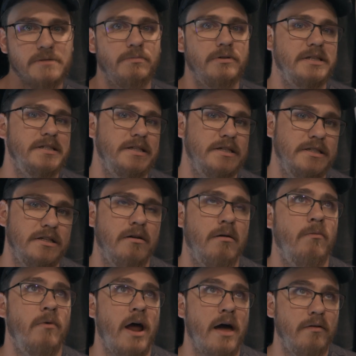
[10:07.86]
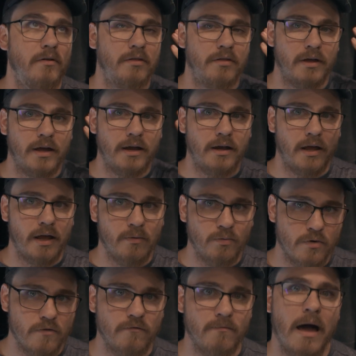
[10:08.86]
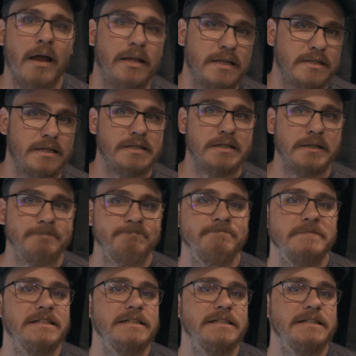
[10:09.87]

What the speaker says: split system rather than a roof mounted system?